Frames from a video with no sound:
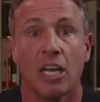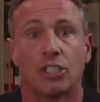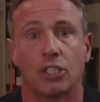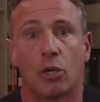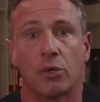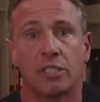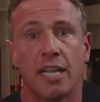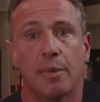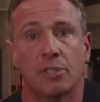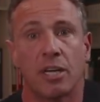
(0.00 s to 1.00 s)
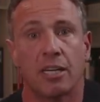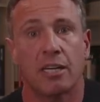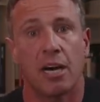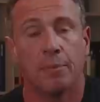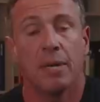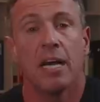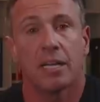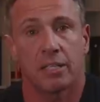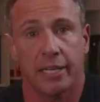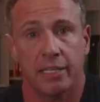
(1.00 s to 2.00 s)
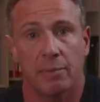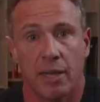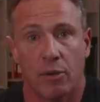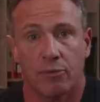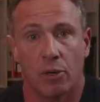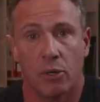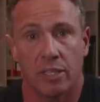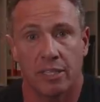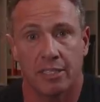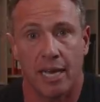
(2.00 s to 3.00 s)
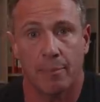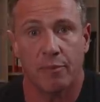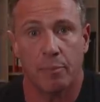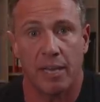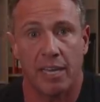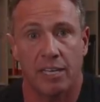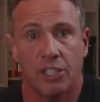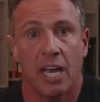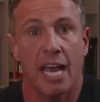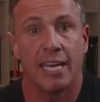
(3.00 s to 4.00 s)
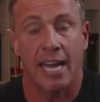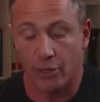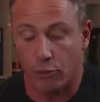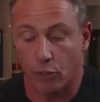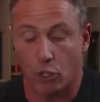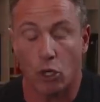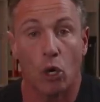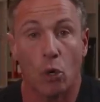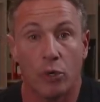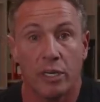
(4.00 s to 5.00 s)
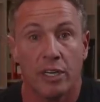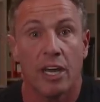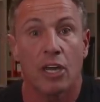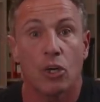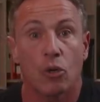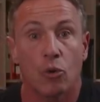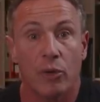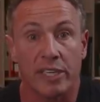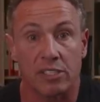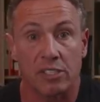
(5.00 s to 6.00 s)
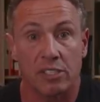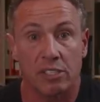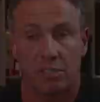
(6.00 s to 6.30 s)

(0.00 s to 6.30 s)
Just go to stamps.com, click the microphone at the top of the page, and enter the code Chris.